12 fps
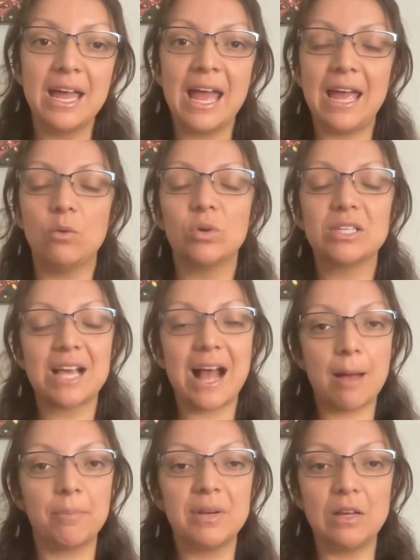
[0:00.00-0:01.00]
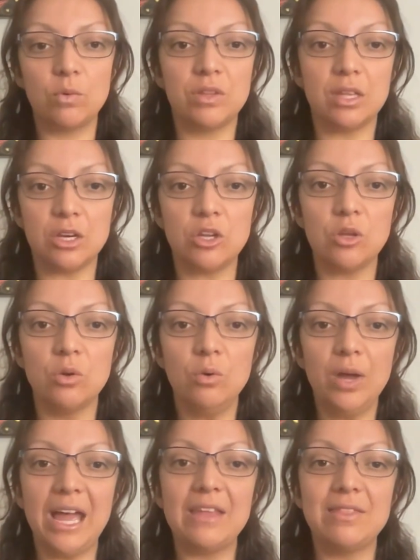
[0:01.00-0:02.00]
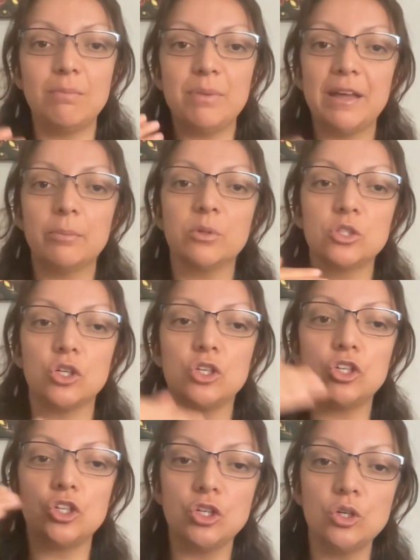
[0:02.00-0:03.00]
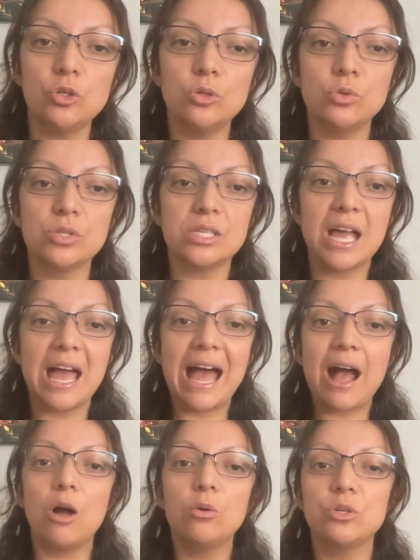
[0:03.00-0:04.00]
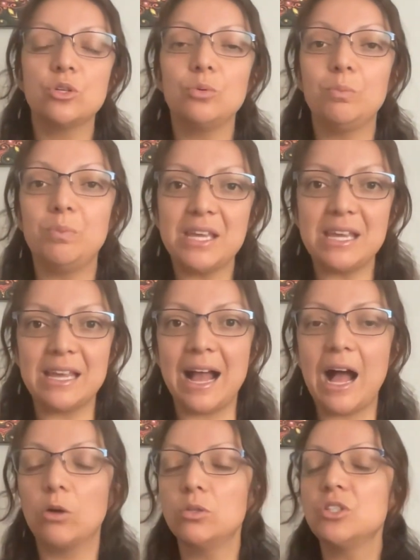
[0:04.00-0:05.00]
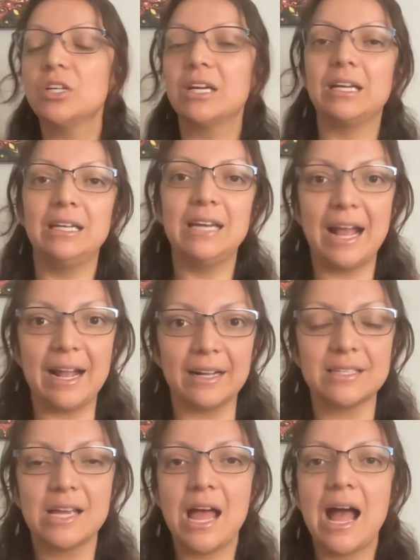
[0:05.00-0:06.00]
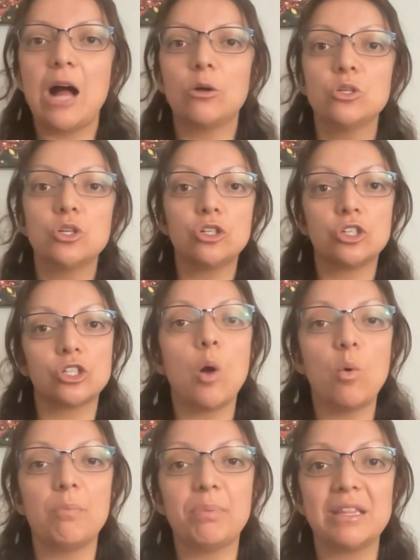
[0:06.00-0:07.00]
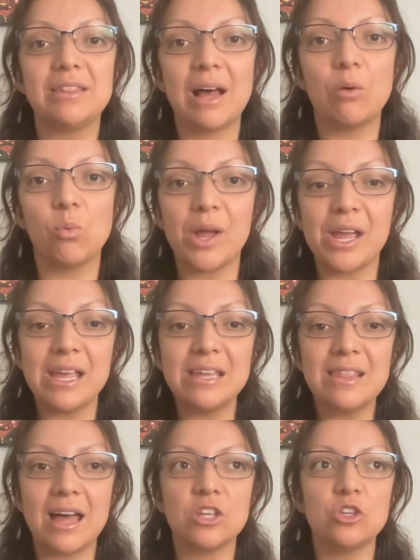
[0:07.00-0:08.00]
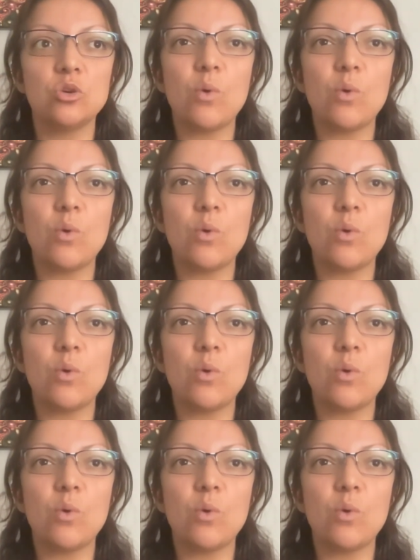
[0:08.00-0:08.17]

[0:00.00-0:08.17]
and what's happening within you, and then be able to choose how to be, how to connect, how to show up in that way that you